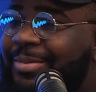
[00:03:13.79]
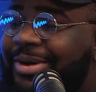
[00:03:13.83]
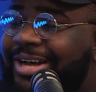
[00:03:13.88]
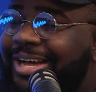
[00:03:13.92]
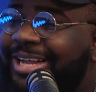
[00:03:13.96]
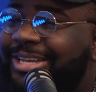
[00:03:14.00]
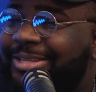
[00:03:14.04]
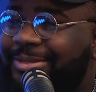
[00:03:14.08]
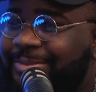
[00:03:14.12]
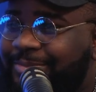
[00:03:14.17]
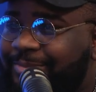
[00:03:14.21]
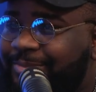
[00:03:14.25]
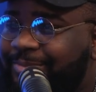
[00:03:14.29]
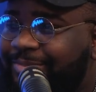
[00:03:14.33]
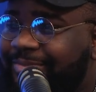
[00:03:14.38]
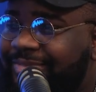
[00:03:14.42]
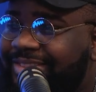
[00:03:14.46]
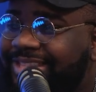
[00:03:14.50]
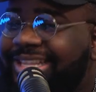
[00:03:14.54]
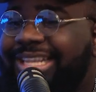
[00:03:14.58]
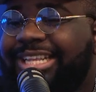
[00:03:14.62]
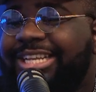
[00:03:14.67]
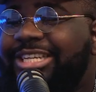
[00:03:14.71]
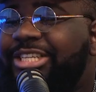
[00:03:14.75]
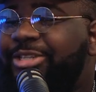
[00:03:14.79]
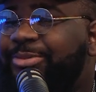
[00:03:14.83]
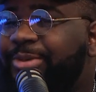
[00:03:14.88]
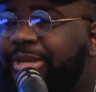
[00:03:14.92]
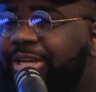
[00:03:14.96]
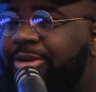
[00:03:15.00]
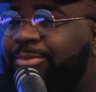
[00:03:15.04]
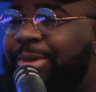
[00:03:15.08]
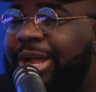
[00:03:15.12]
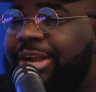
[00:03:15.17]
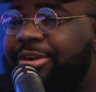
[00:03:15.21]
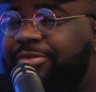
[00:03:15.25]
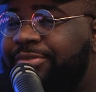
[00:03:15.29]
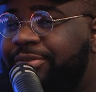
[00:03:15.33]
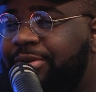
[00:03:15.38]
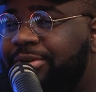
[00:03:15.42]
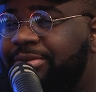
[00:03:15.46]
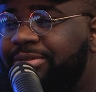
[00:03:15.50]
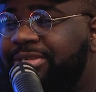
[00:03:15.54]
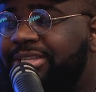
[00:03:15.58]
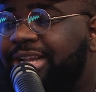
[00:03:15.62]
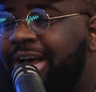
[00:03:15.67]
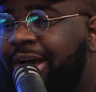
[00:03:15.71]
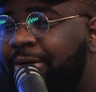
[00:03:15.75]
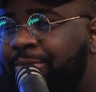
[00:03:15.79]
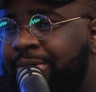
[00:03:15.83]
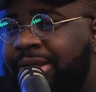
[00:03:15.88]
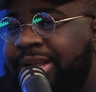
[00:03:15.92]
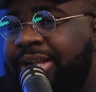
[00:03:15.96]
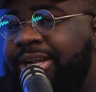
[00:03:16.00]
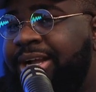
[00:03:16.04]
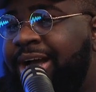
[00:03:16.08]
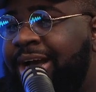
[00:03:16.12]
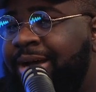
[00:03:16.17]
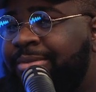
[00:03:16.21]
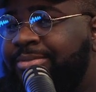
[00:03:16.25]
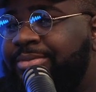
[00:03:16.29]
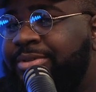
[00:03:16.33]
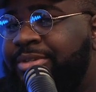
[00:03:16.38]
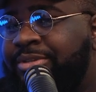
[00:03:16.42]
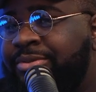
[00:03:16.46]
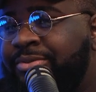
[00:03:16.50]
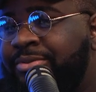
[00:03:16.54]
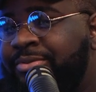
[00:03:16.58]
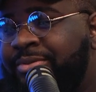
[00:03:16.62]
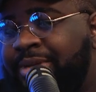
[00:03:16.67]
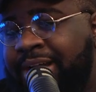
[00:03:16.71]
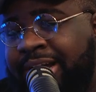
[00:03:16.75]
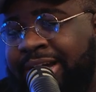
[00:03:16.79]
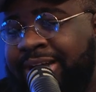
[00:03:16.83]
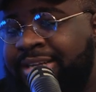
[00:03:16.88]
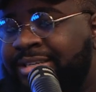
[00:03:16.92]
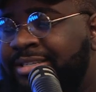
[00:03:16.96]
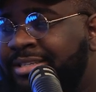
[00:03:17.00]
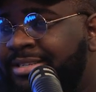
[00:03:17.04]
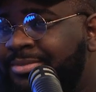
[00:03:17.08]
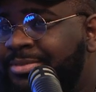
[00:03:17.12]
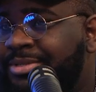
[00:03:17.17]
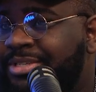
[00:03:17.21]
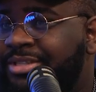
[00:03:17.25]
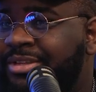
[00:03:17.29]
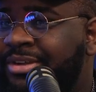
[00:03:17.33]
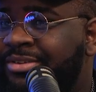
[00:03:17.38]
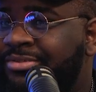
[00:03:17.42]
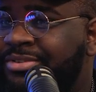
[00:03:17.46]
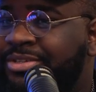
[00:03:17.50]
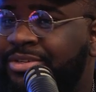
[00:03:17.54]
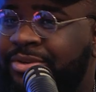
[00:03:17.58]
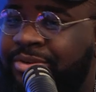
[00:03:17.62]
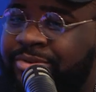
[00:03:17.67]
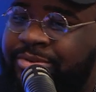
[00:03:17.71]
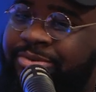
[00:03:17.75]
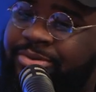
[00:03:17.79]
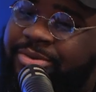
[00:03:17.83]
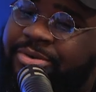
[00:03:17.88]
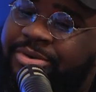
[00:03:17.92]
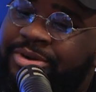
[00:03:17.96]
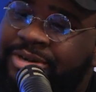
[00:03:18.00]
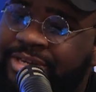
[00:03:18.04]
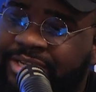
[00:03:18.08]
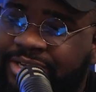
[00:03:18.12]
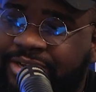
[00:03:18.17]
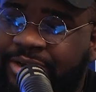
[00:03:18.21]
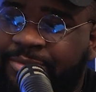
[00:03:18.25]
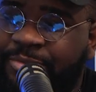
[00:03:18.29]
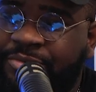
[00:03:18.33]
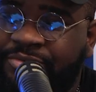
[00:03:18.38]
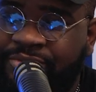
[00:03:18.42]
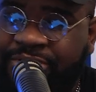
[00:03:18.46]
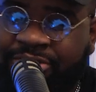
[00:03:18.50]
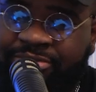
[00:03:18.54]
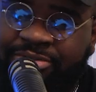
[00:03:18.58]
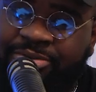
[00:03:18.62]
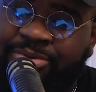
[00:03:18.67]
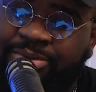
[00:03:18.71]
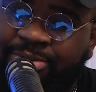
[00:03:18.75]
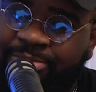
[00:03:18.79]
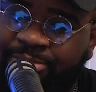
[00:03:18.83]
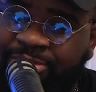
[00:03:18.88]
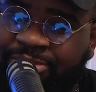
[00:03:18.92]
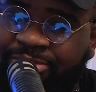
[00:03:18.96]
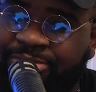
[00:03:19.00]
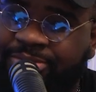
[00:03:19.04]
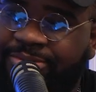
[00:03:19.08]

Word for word: but speaking of microphones, I went and copped you guys some stuff. So Courtney, come over here real quick, bro.